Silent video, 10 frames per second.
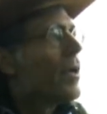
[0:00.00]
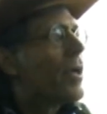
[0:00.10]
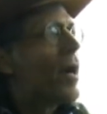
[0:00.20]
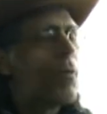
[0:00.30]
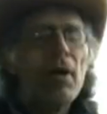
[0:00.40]

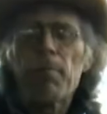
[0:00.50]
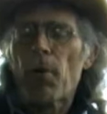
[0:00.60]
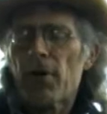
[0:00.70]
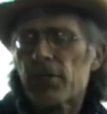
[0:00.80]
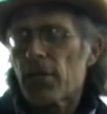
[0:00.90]
Now wood
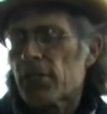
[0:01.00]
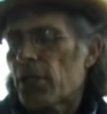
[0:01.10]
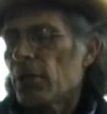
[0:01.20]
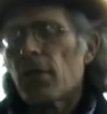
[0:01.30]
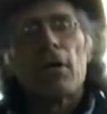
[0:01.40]
borers, those
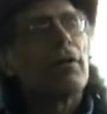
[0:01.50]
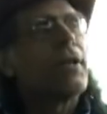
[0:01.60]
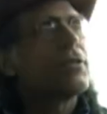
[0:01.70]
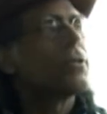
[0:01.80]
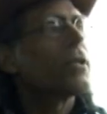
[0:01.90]
cute little
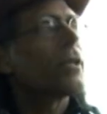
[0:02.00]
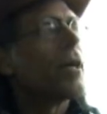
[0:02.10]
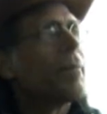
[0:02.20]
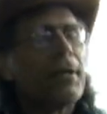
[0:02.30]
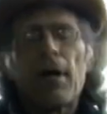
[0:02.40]
creatures that
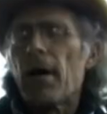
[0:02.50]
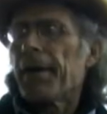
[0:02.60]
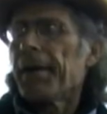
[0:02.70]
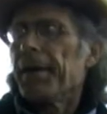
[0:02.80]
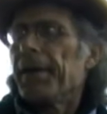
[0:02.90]
come
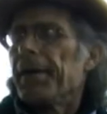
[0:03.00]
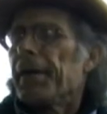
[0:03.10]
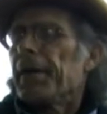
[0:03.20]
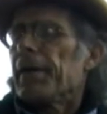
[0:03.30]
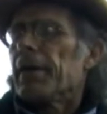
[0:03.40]
along,
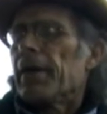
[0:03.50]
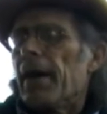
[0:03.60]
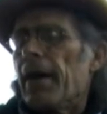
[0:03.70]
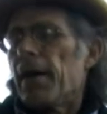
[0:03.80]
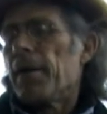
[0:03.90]

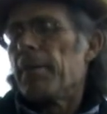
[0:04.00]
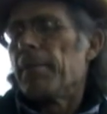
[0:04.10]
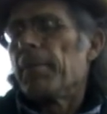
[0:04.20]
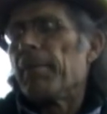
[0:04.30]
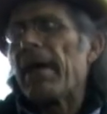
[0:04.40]
um,
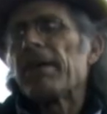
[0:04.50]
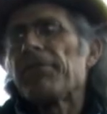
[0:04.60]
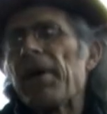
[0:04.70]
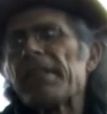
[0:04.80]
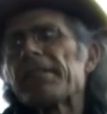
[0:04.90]

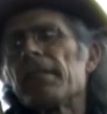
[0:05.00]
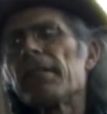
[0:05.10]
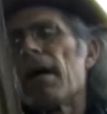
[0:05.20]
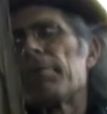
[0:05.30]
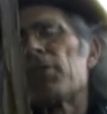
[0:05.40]
manifested, I'm